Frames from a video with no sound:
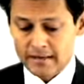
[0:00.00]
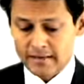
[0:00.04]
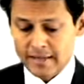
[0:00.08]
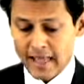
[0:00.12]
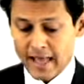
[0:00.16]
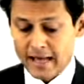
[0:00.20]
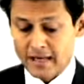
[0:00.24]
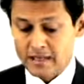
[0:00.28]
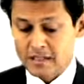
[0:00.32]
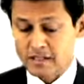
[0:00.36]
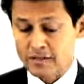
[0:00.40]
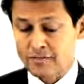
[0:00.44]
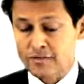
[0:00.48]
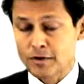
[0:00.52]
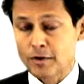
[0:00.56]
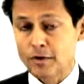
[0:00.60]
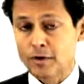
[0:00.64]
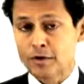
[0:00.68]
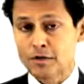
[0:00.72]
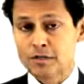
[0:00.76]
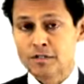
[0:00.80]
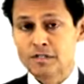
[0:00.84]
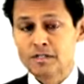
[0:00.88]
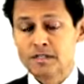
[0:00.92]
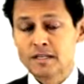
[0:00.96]
That is, of
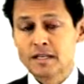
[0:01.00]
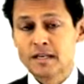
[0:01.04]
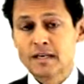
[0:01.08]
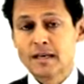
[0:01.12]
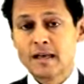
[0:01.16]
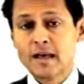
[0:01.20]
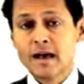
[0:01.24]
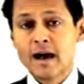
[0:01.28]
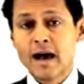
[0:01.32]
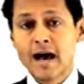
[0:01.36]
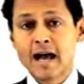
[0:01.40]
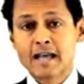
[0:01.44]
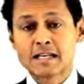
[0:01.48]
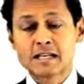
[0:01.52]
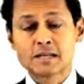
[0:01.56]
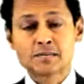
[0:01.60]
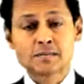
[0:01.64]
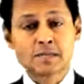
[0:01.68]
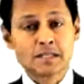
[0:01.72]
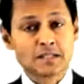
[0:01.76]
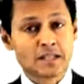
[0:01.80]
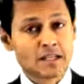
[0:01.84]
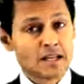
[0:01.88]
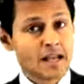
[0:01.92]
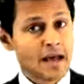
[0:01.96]
course, items
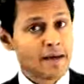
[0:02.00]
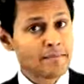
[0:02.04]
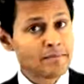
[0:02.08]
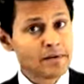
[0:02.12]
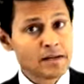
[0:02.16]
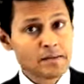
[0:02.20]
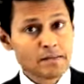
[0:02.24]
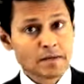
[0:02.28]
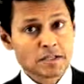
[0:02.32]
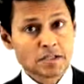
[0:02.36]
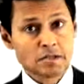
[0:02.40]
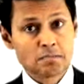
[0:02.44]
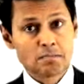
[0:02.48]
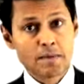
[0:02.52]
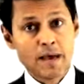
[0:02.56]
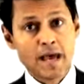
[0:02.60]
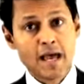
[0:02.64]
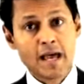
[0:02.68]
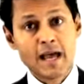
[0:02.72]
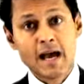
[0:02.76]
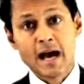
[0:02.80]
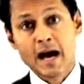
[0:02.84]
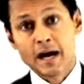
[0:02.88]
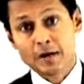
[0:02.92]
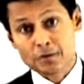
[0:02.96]
that the company must
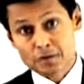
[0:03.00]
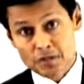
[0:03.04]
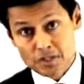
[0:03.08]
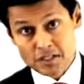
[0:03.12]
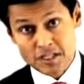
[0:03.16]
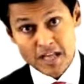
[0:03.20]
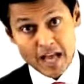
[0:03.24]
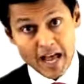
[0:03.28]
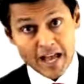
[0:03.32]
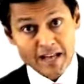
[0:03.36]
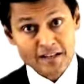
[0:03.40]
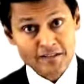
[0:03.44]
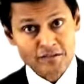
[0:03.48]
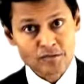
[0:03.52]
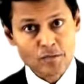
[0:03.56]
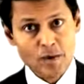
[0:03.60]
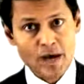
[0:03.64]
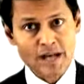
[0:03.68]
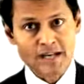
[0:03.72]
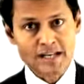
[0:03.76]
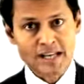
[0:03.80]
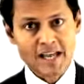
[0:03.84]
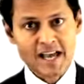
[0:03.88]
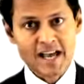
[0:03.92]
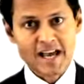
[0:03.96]
pay outside of
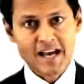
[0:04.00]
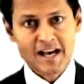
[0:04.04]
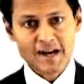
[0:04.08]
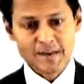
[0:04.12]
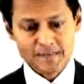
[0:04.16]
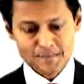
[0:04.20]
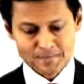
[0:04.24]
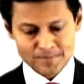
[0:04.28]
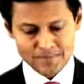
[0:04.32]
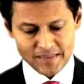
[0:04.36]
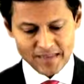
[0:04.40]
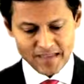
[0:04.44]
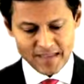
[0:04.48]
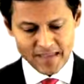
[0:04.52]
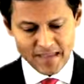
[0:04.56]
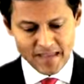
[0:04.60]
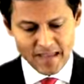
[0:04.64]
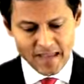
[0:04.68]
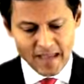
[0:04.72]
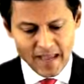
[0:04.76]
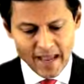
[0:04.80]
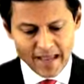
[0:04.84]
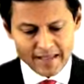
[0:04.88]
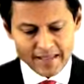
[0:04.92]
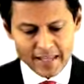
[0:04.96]
1 year.
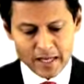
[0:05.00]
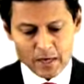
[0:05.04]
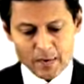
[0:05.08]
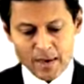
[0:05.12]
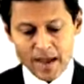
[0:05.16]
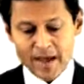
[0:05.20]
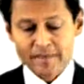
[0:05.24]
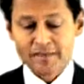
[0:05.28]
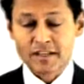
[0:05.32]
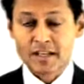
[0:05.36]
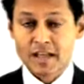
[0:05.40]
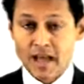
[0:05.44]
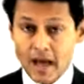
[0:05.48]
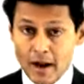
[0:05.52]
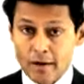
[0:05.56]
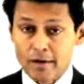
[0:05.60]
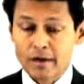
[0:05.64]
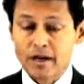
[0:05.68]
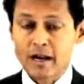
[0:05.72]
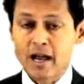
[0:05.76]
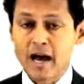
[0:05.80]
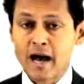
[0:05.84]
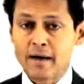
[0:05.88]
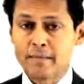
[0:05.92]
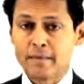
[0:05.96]
And then you have the
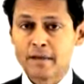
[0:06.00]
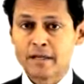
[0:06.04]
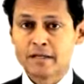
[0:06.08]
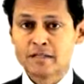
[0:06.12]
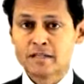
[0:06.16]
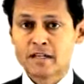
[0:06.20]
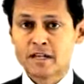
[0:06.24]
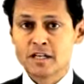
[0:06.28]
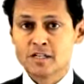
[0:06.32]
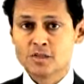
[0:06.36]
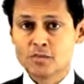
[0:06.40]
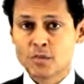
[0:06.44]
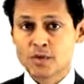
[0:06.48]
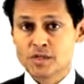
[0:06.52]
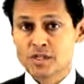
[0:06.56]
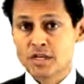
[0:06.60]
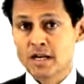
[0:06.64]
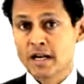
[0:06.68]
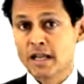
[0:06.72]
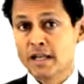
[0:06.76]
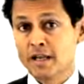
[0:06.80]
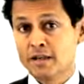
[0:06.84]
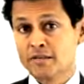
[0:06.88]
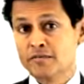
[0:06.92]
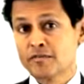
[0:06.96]
current liabilities, which
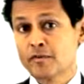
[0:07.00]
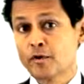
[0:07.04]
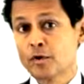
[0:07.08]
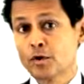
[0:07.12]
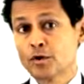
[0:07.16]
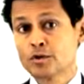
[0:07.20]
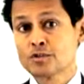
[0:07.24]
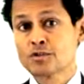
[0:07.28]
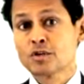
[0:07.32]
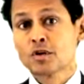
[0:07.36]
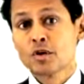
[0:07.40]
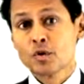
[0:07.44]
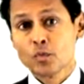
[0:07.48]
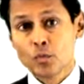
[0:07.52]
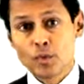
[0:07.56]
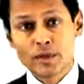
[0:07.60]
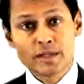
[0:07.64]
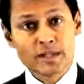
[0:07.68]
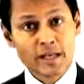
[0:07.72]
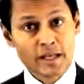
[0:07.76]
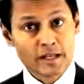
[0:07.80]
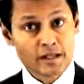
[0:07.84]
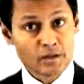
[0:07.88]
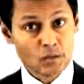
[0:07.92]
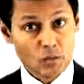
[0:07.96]
clearly falls
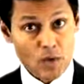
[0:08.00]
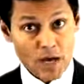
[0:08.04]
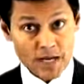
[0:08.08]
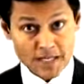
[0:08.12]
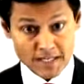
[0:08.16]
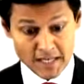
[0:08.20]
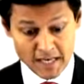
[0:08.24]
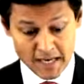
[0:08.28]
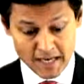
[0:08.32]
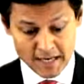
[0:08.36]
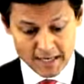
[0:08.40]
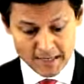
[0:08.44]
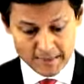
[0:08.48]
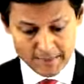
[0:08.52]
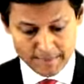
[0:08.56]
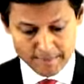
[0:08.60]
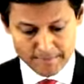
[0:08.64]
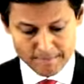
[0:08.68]
within 1 year.